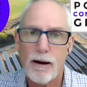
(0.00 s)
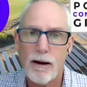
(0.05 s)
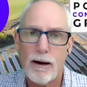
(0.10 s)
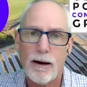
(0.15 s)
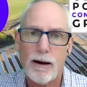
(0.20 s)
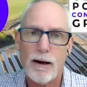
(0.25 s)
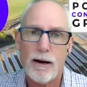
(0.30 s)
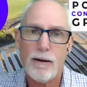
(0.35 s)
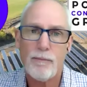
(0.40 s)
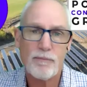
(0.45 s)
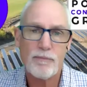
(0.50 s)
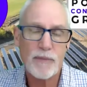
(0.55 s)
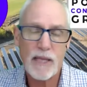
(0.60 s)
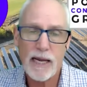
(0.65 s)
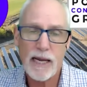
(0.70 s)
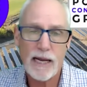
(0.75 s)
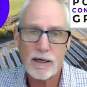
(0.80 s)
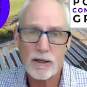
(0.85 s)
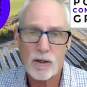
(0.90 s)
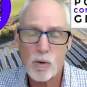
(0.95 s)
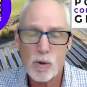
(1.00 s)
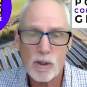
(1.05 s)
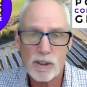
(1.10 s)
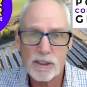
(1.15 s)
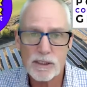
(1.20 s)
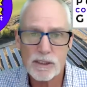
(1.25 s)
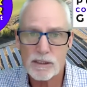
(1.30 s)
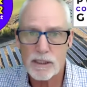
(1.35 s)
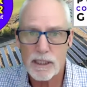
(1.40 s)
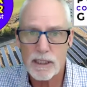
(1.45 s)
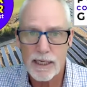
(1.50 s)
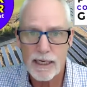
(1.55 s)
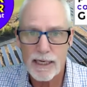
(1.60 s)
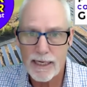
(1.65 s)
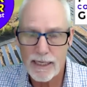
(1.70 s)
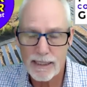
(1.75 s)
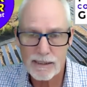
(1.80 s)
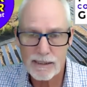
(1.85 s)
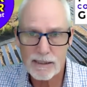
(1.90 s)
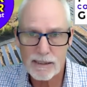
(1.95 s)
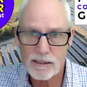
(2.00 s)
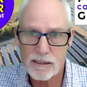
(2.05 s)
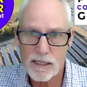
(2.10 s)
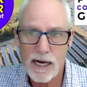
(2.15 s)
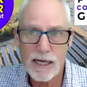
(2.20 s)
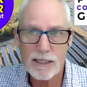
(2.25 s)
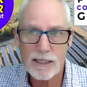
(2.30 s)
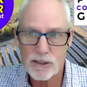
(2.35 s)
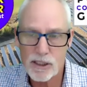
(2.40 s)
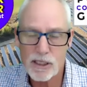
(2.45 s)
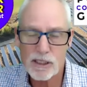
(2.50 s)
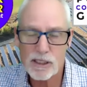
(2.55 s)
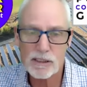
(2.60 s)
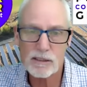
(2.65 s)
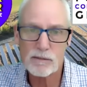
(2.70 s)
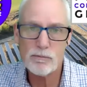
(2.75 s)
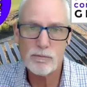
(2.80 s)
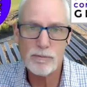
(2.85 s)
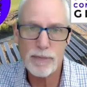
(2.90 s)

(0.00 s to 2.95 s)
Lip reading: And of course, it's not just